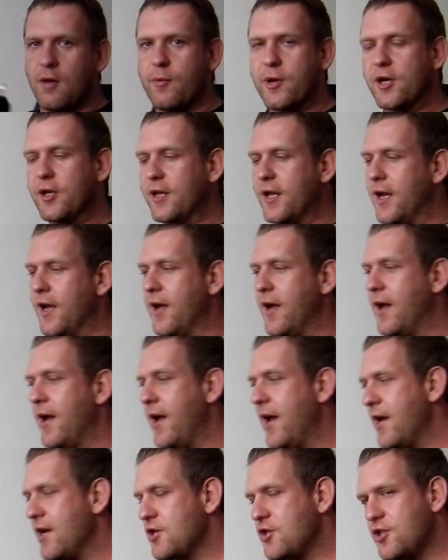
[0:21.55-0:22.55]
we got a
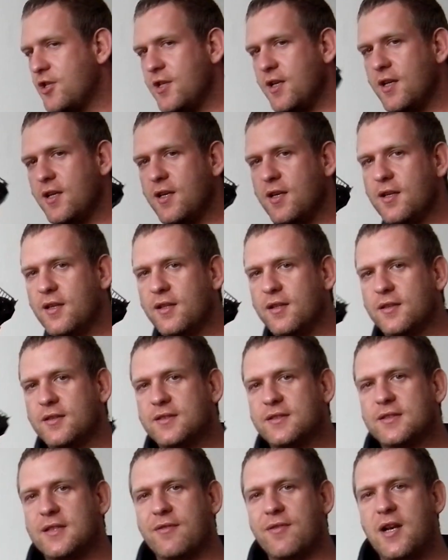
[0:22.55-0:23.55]
HD
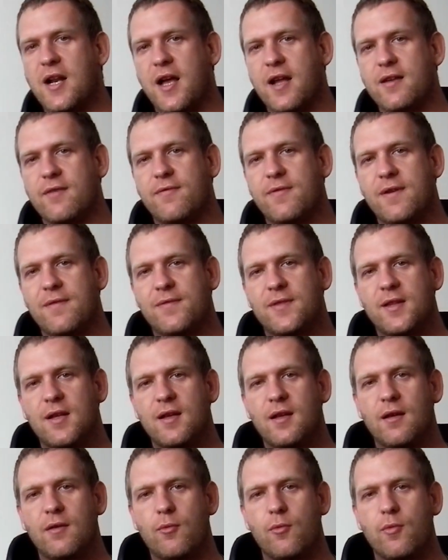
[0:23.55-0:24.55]

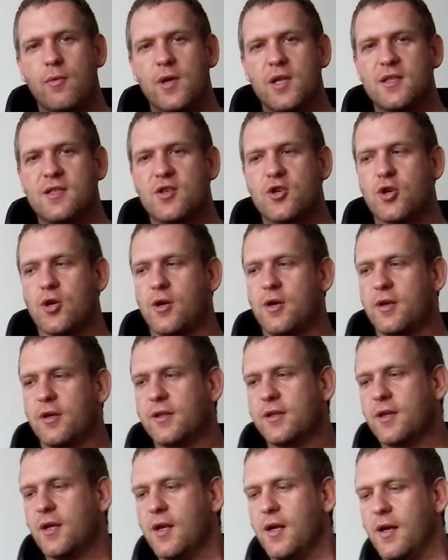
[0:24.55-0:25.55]
7950 with
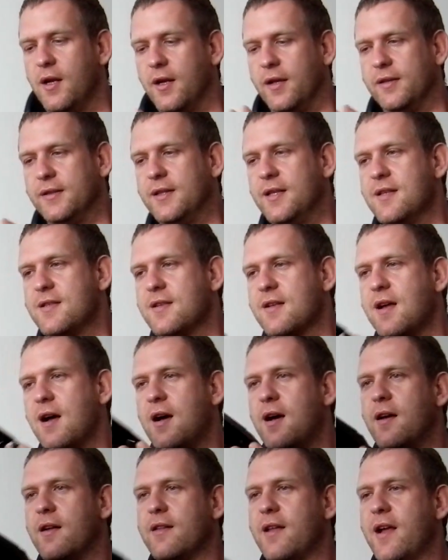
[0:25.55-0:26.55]
short. This
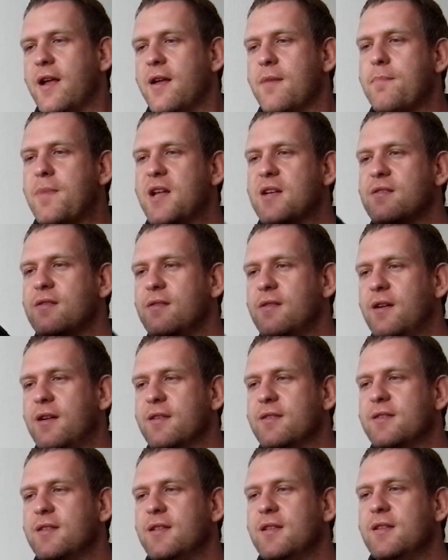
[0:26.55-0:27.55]
card, I personally
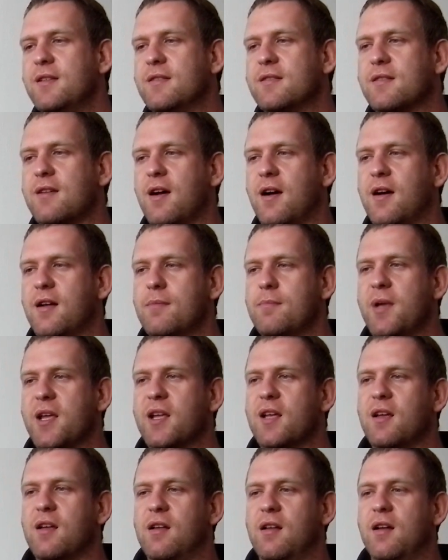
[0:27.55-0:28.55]
see this card
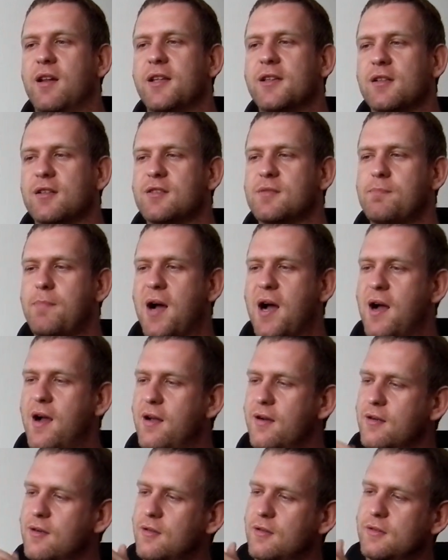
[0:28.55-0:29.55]
make a little
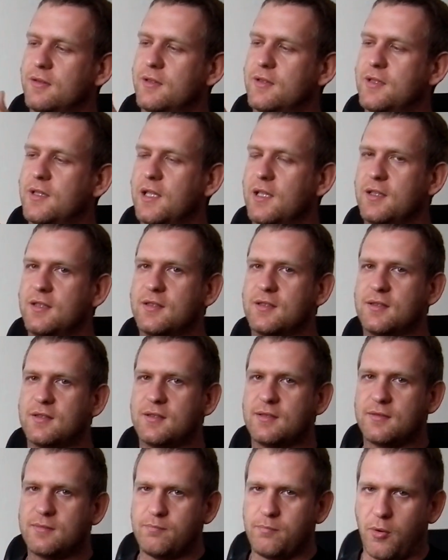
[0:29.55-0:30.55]
spark on
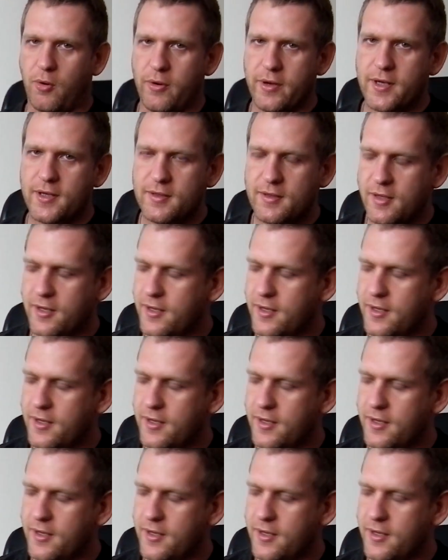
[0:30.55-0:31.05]
this point